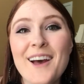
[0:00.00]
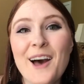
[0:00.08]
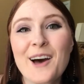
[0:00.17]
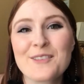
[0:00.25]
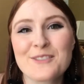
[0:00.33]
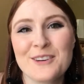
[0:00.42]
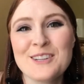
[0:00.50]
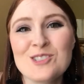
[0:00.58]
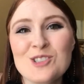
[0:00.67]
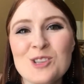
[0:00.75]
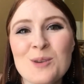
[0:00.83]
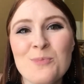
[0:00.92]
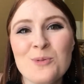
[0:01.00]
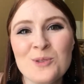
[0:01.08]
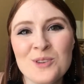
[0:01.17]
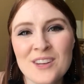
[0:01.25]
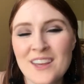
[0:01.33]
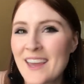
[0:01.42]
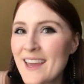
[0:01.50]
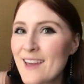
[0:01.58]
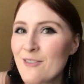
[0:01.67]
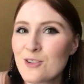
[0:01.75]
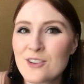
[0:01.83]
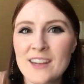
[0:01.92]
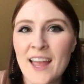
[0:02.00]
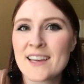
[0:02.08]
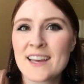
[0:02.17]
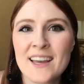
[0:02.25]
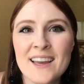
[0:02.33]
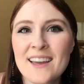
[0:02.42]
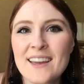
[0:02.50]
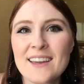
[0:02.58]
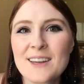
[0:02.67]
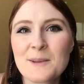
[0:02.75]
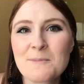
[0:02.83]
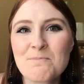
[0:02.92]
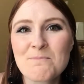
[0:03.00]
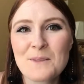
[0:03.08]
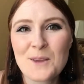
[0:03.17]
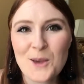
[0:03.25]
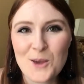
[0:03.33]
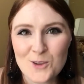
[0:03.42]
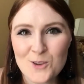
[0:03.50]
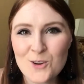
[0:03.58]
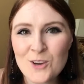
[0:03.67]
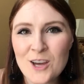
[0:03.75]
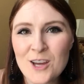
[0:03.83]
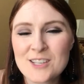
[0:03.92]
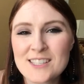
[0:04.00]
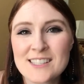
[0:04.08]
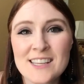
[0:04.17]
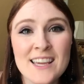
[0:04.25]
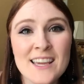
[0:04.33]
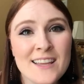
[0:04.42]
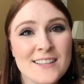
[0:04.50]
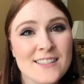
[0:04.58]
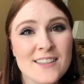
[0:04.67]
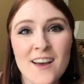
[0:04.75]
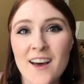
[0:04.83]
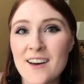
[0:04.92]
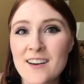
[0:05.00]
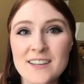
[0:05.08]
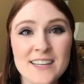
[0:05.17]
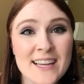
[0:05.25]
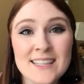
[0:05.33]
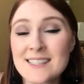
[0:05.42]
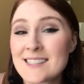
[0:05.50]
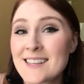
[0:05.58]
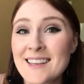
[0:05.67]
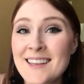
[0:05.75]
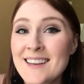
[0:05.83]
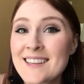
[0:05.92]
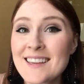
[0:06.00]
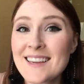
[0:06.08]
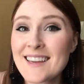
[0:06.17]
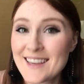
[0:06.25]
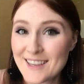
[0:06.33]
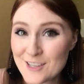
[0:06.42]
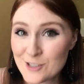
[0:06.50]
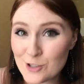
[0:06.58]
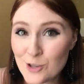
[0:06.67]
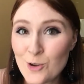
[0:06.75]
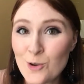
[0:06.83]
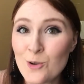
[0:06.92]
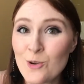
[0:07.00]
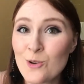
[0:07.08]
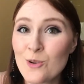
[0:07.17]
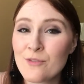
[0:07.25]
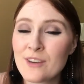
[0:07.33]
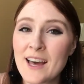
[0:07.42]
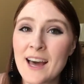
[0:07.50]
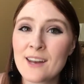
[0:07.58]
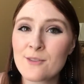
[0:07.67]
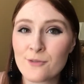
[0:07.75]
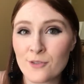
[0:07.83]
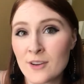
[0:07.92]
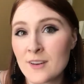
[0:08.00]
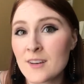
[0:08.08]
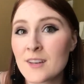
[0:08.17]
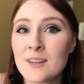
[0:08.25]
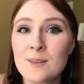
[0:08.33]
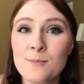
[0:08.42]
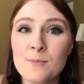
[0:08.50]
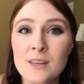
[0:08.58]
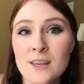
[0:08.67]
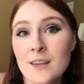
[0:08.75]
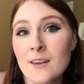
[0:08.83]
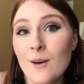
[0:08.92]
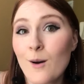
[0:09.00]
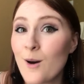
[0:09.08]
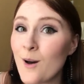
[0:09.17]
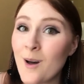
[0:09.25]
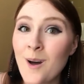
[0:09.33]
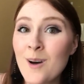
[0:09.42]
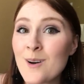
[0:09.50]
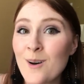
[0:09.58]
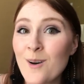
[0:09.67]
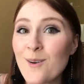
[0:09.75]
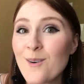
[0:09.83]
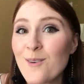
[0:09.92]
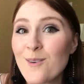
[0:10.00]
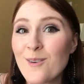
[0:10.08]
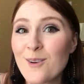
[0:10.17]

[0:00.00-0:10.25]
our friendship will never die. You're gonna see it's our destiny, 'cause you've got a friend in me. Oh,